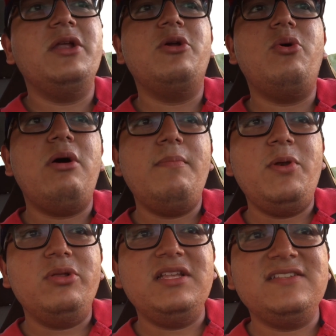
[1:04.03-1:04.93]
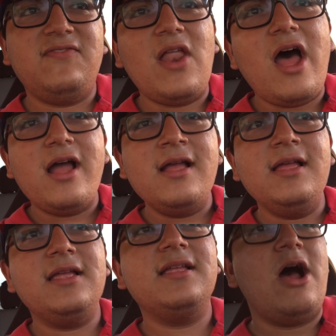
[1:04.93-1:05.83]
gonna go upload this vlog.
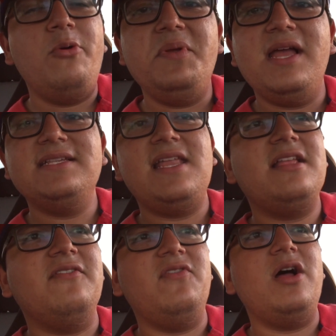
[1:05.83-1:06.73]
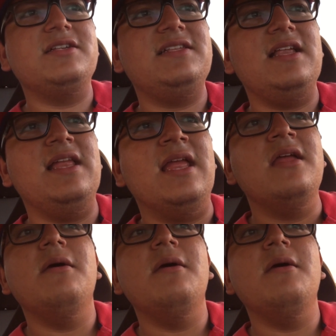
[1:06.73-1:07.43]
I hope you guys like the vlogs lately.